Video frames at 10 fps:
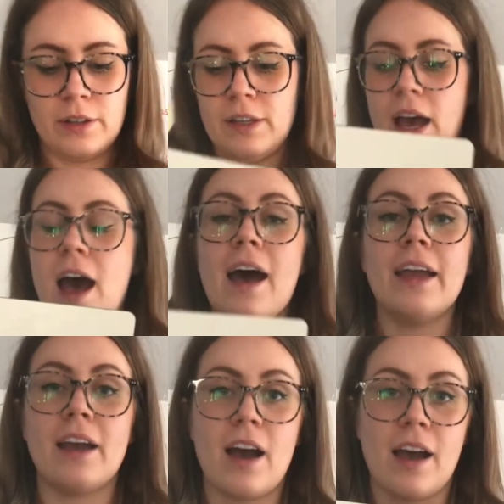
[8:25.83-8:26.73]

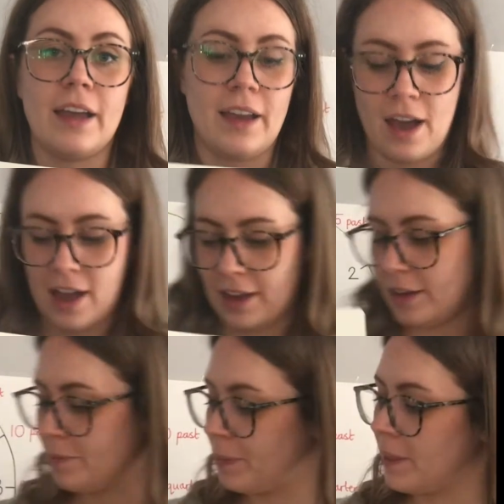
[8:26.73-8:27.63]
I.
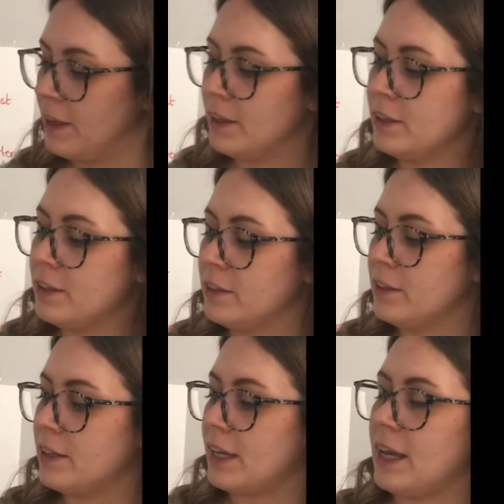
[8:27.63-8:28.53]

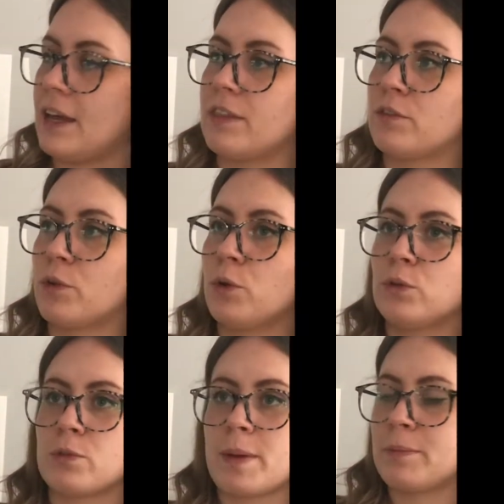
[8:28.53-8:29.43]
Okay, and the rule,
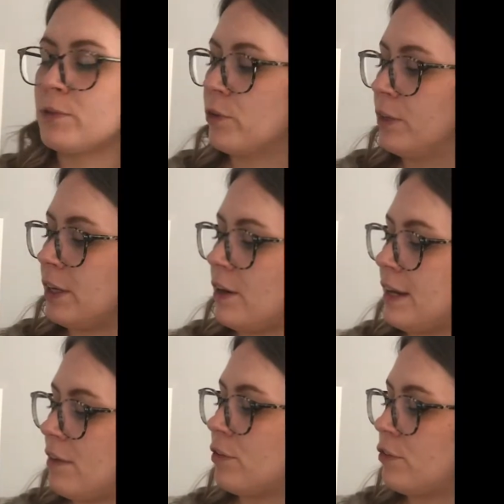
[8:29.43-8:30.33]
remember the rule, you can only
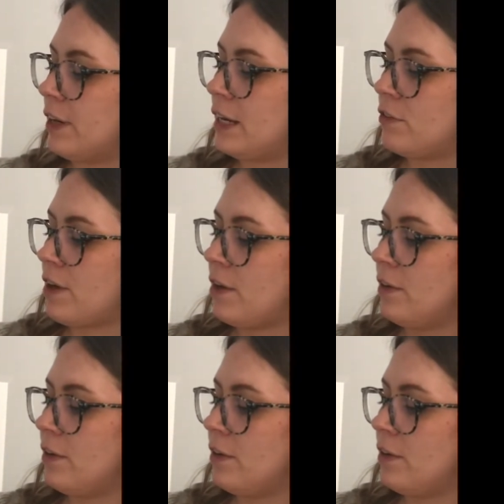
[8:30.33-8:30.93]
have 3 in a row.